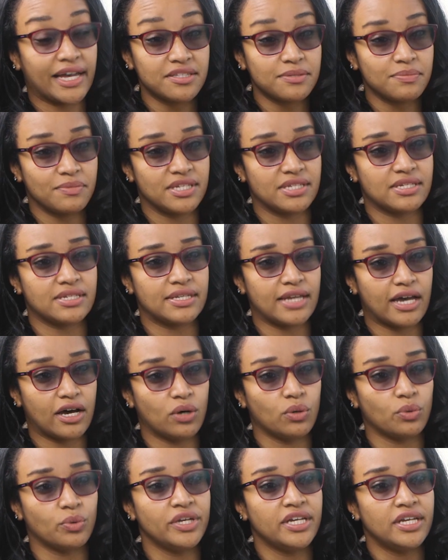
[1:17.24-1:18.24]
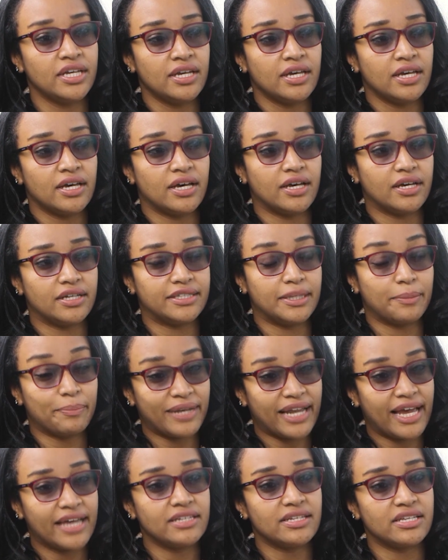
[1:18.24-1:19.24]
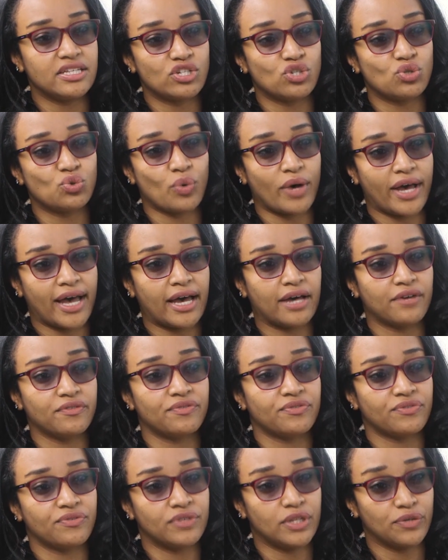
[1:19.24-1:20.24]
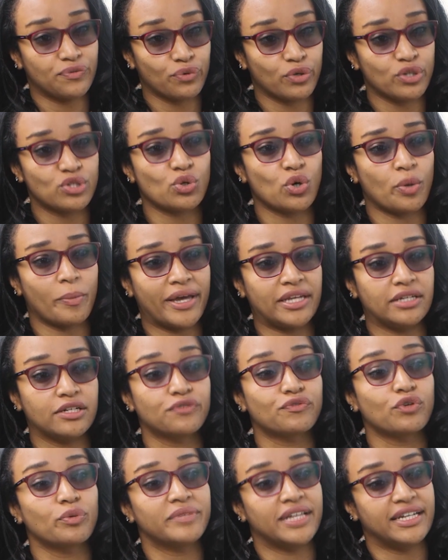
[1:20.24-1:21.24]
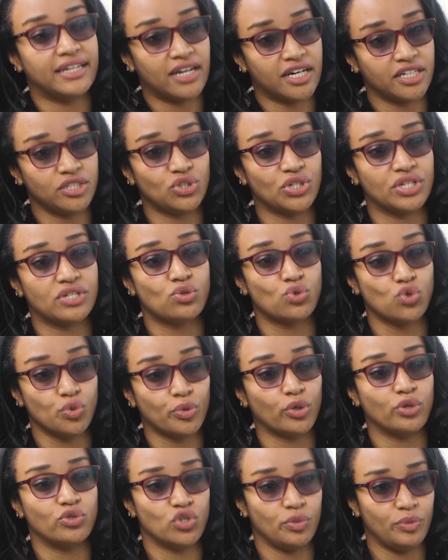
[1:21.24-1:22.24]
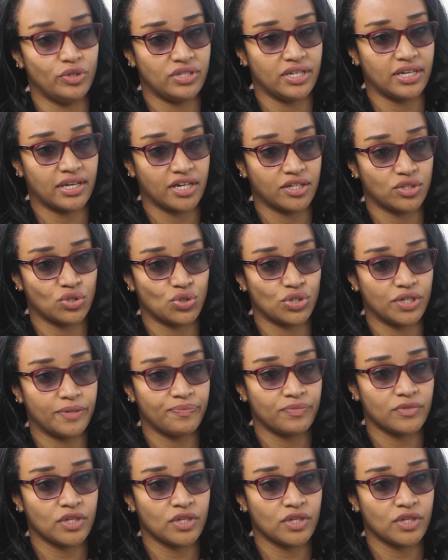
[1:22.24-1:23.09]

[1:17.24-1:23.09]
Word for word: ATMIS now, Uh, the plan is to have the force commander from the largest troop contributing country.